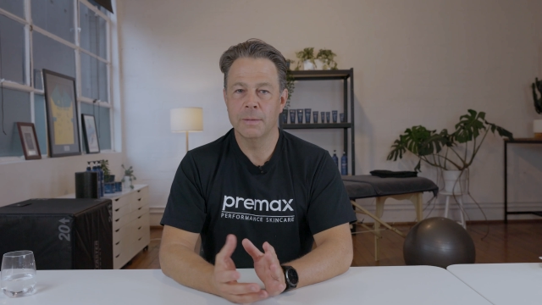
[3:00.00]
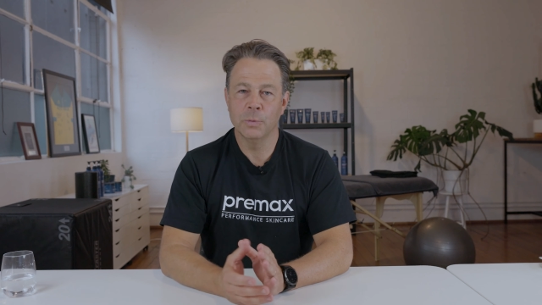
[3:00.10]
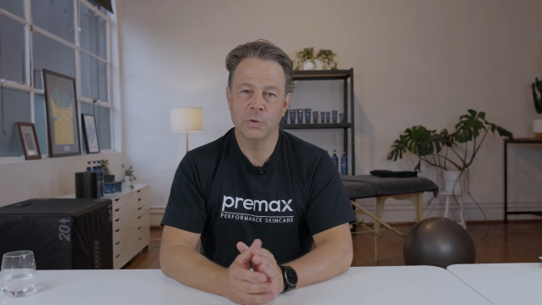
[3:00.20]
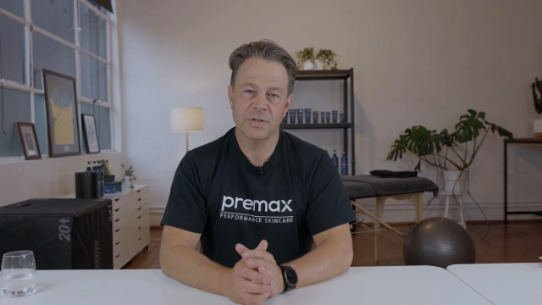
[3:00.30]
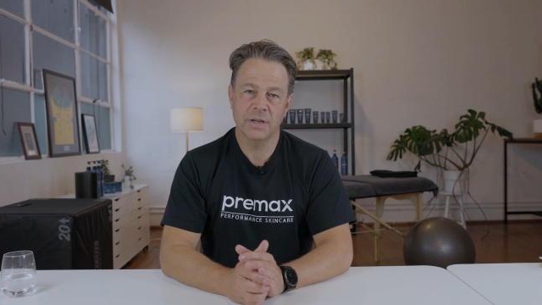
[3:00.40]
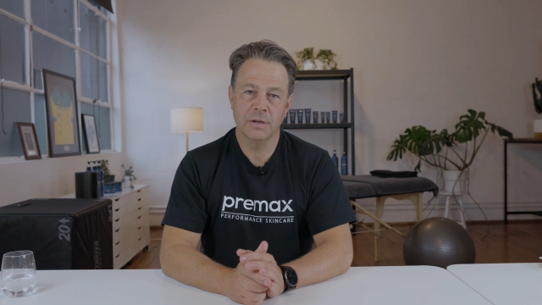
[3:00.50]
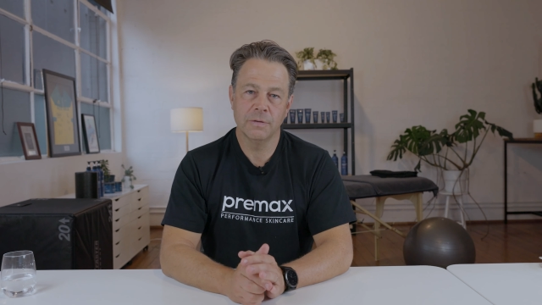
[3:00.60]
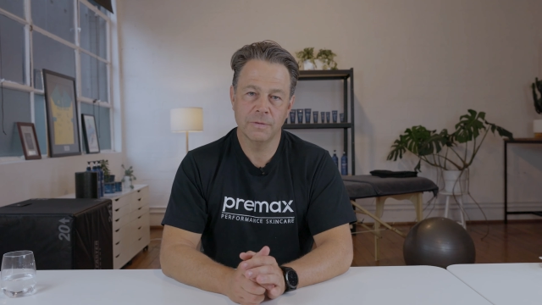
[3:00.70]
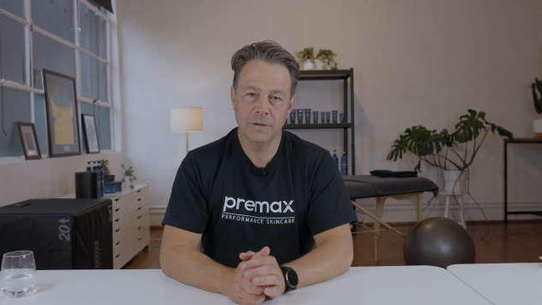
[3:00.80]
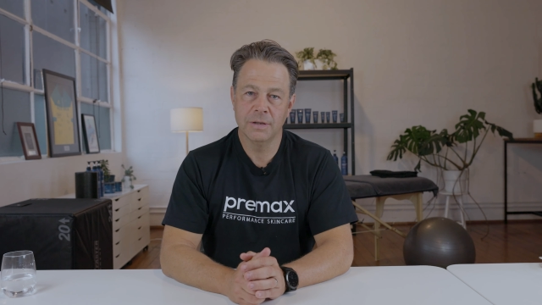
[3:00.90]
more
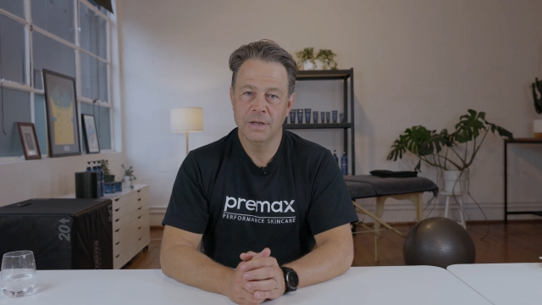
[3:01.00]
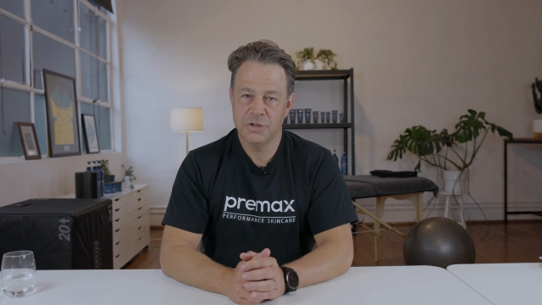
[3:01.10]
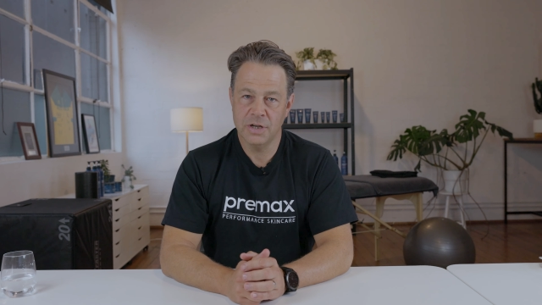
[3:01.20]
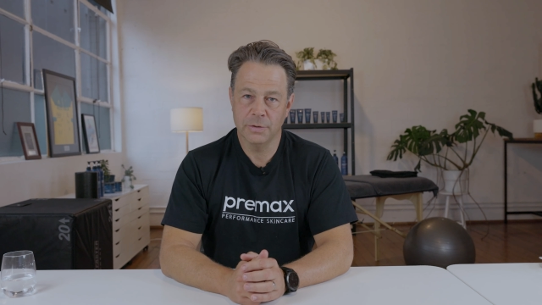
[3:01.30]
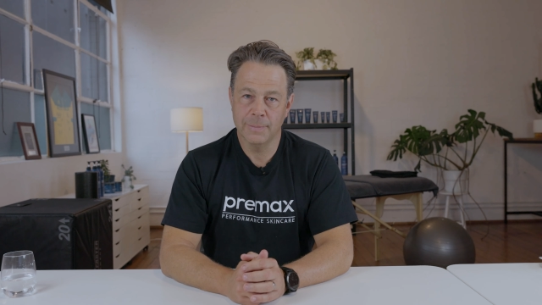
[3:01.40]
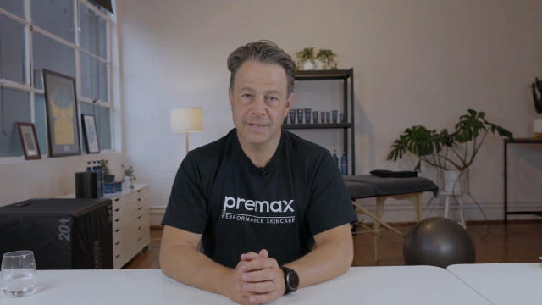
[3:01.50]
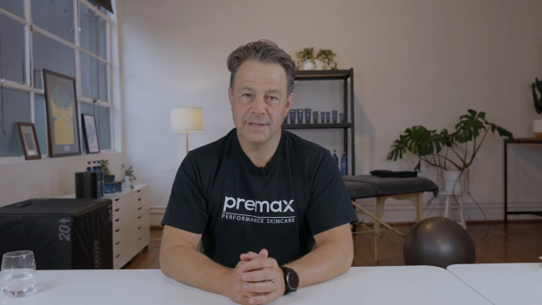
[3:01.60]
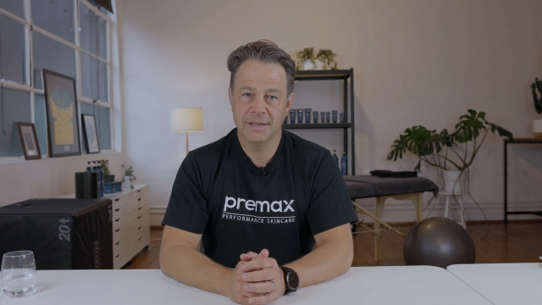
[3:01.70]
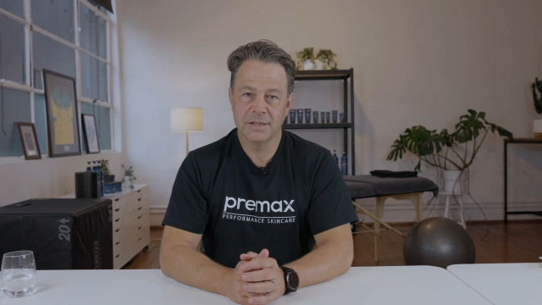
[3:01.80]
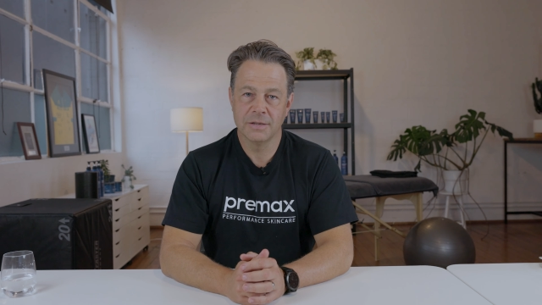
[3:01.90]
so for general
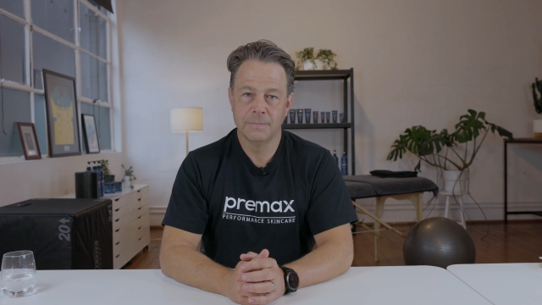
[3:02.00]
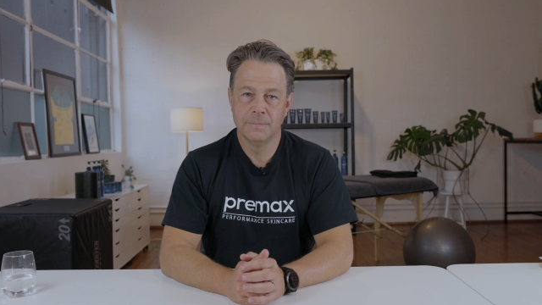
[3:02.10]
massage.